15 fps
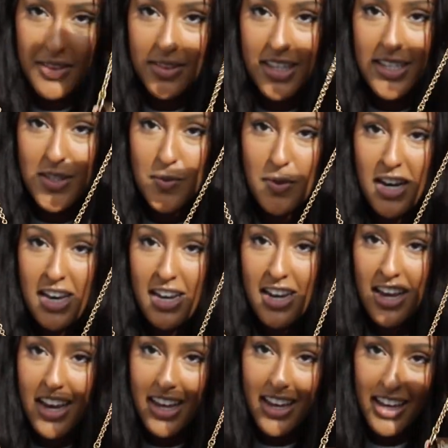this
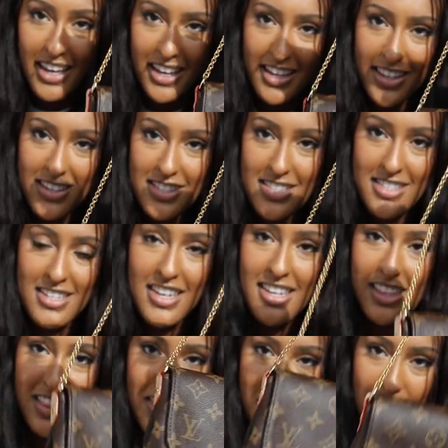one is
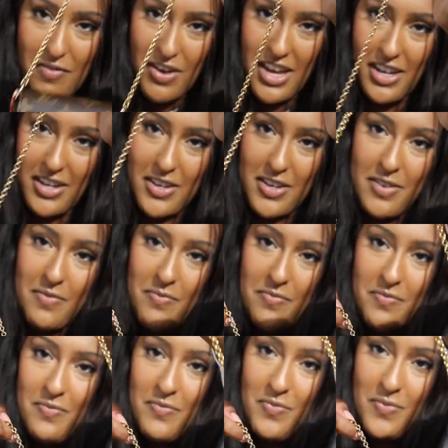the fake.
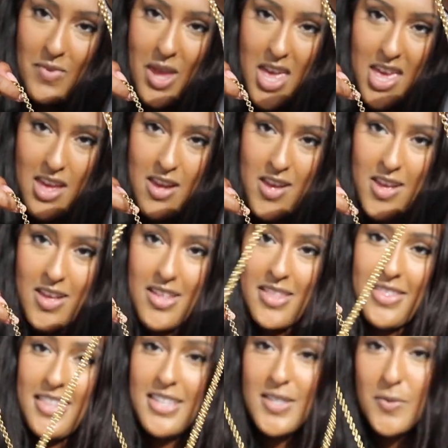
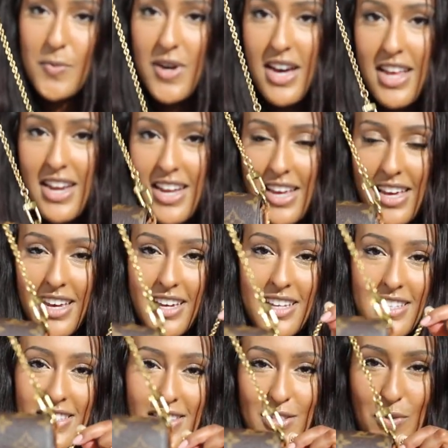This one
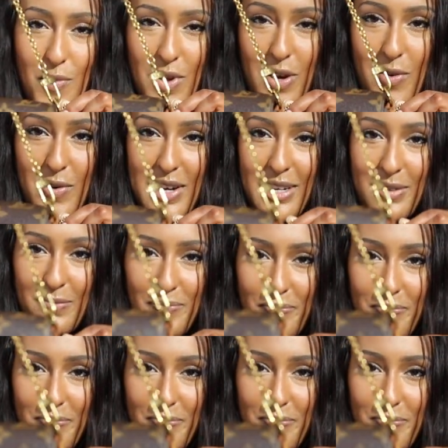is the real one.